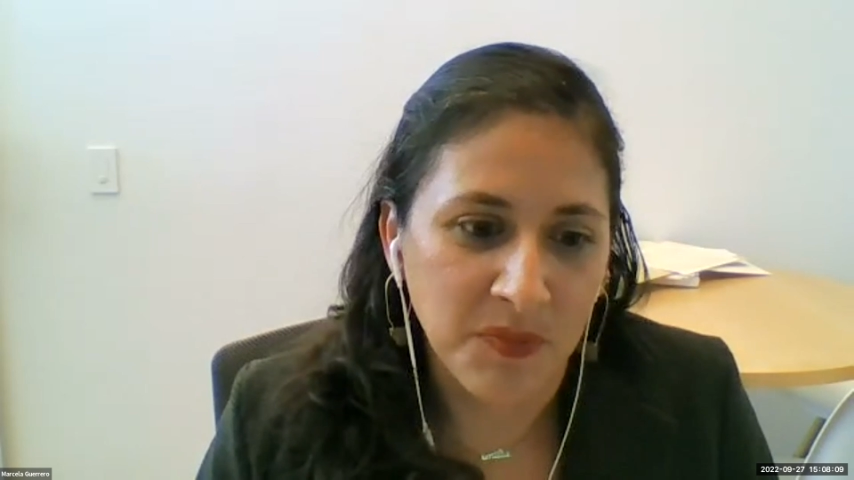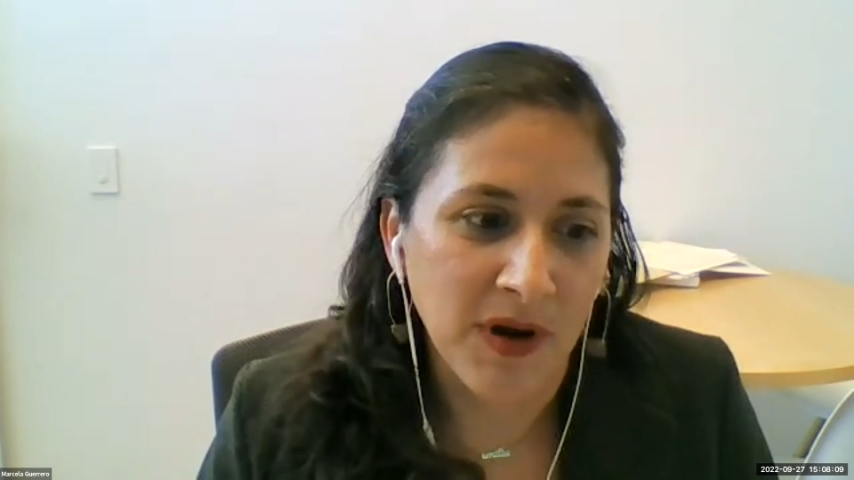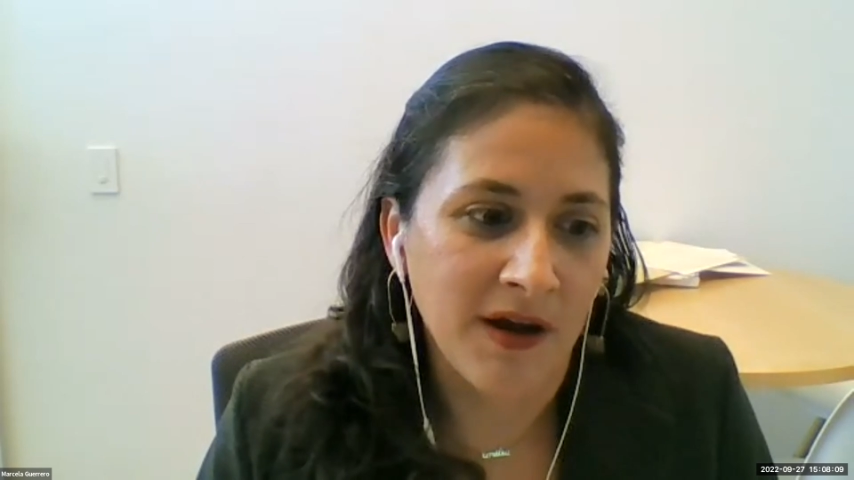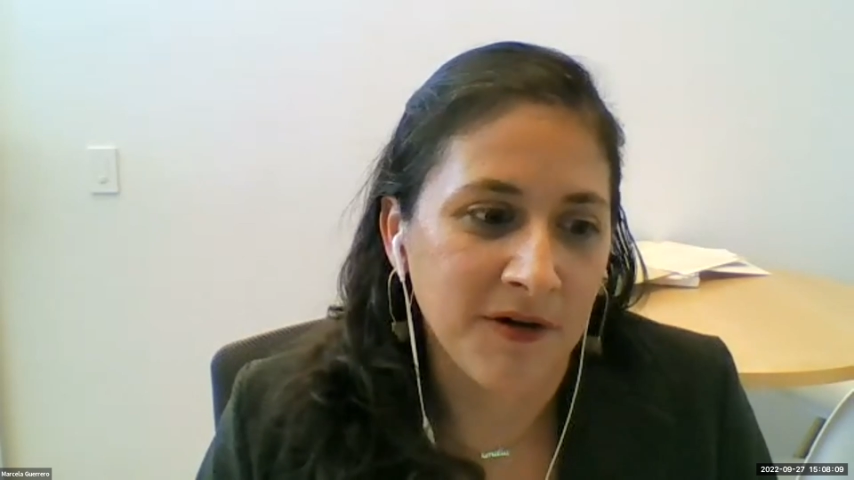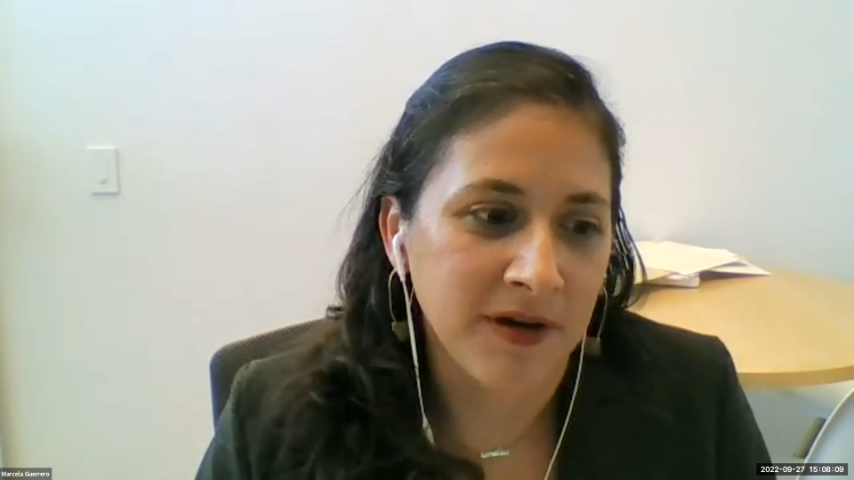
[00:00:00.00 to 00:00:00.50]

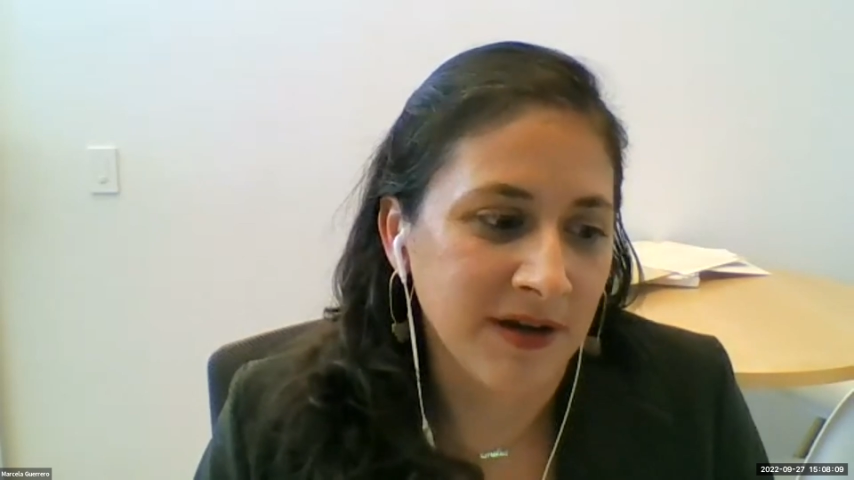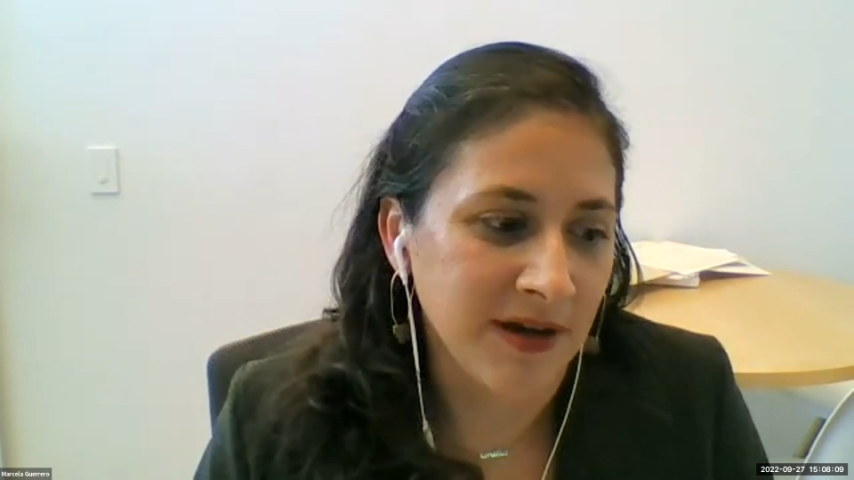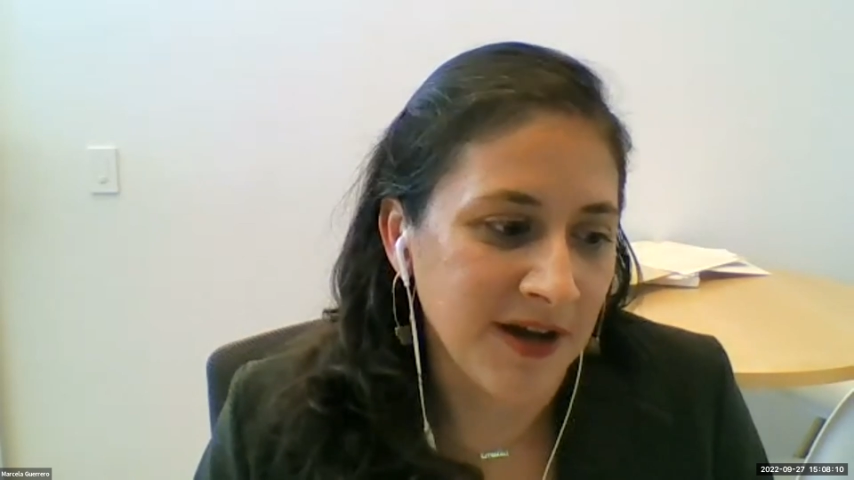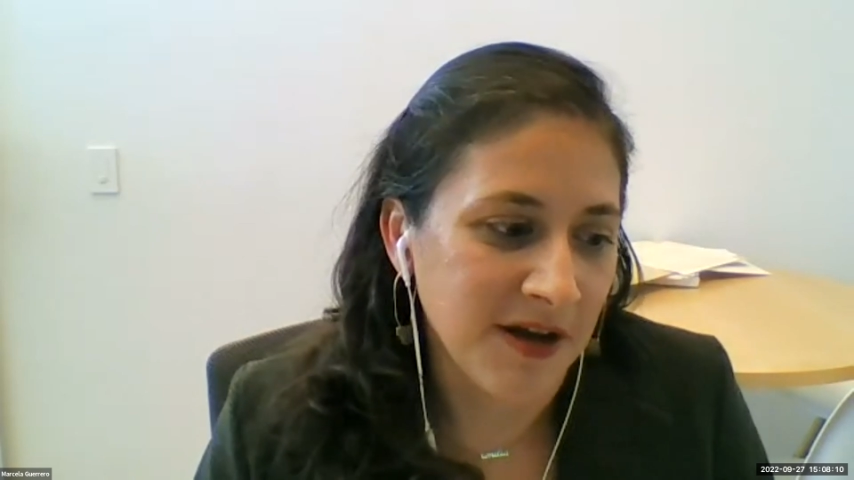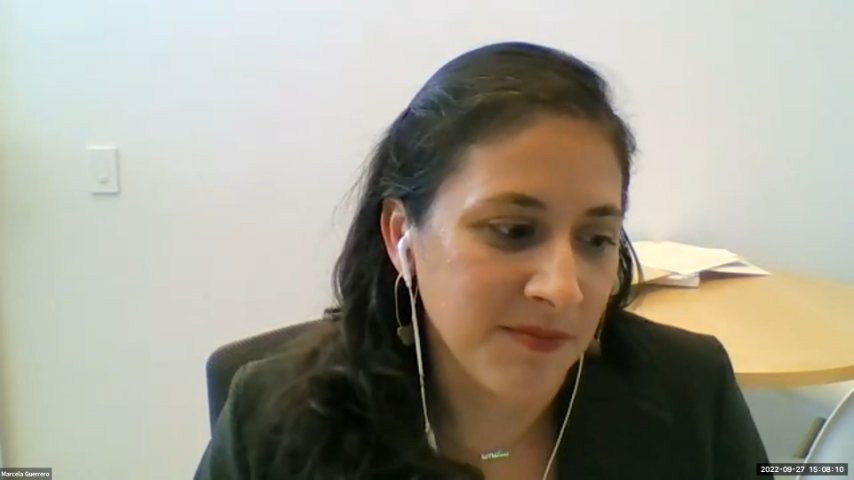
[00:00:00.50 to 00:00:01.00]
proud
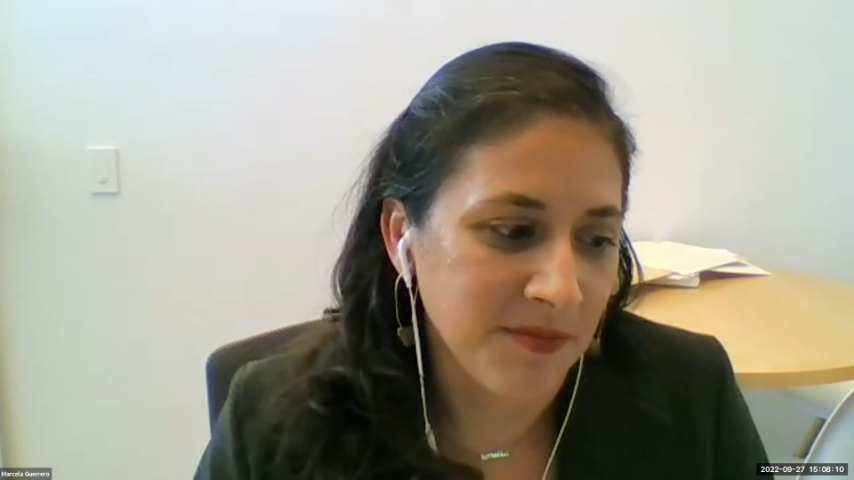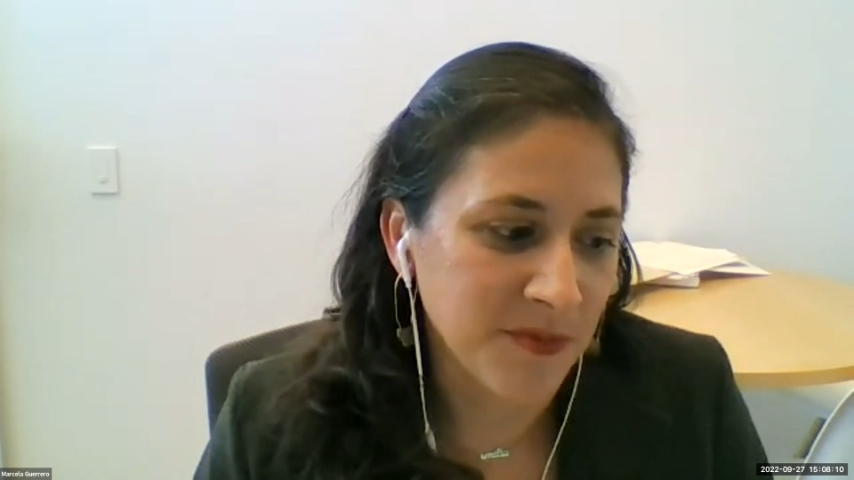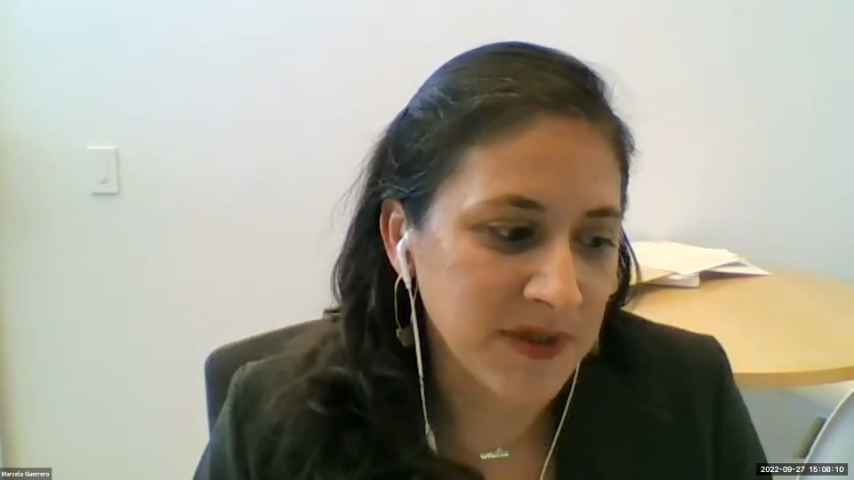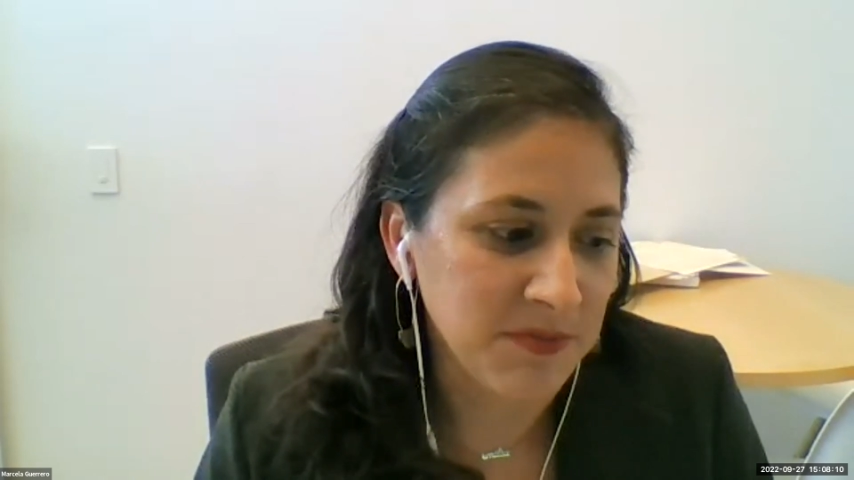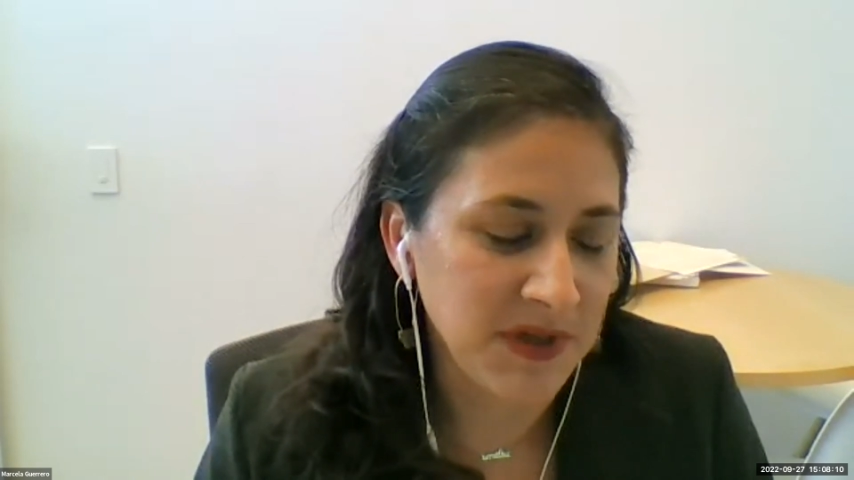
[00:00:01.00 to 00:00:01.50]

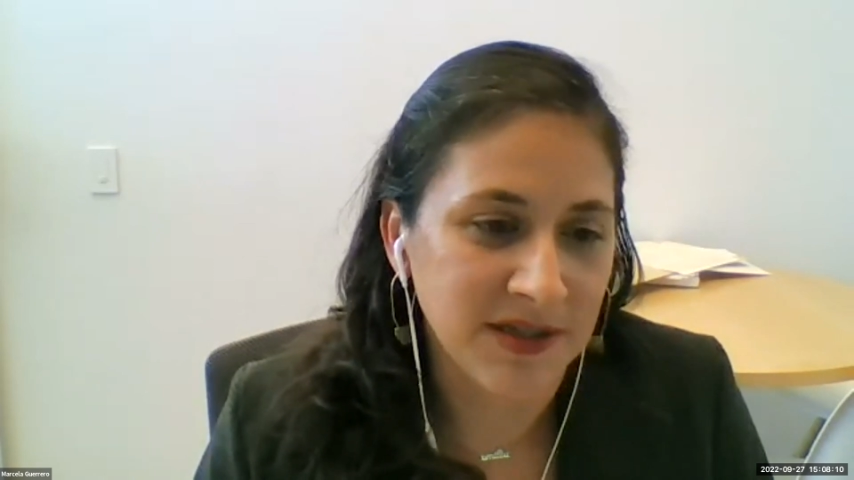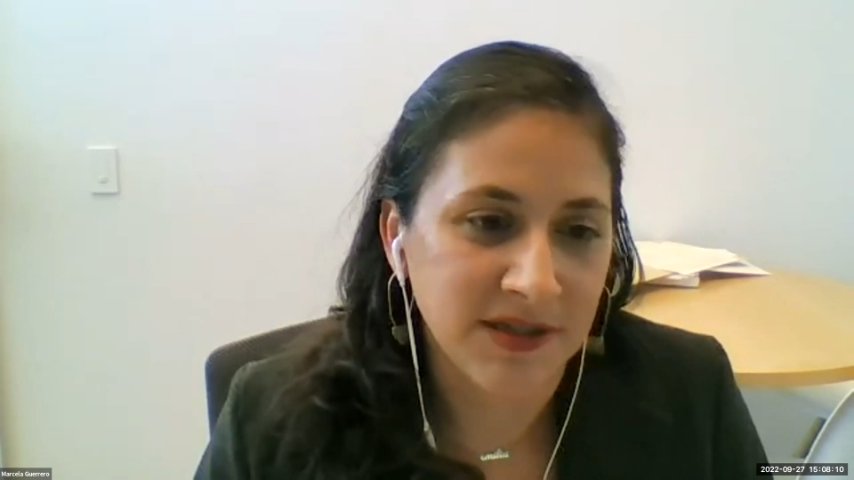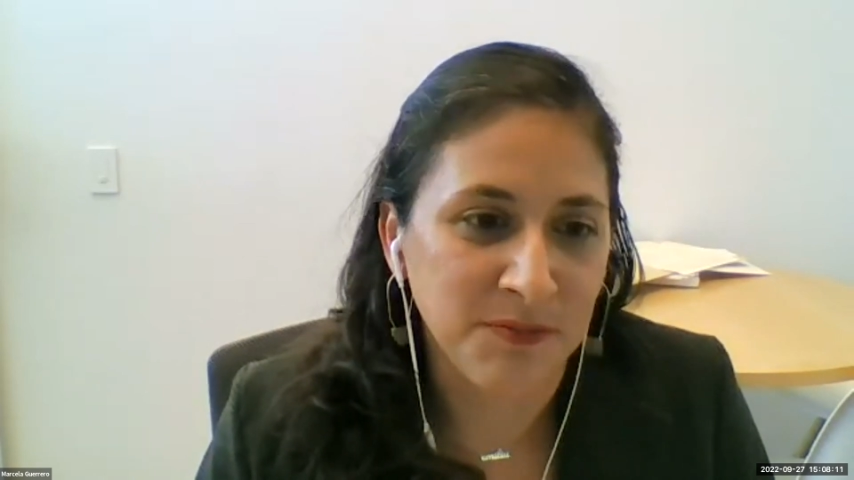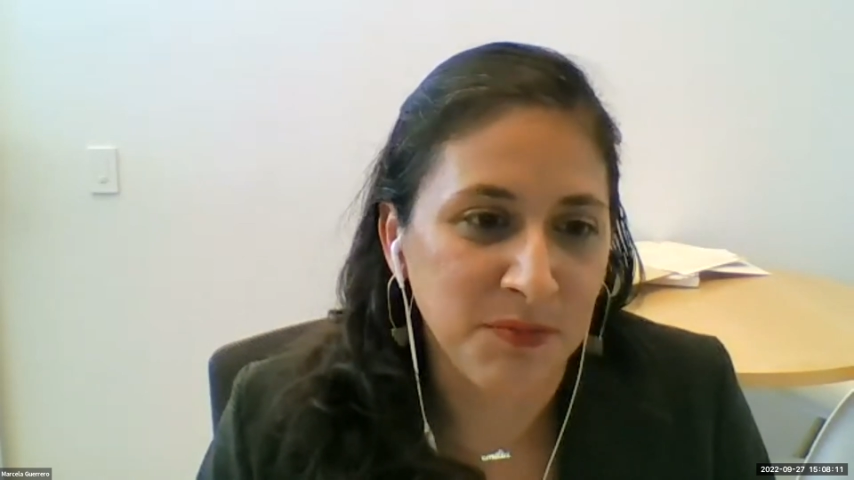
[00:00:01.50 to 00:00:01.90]
recipient of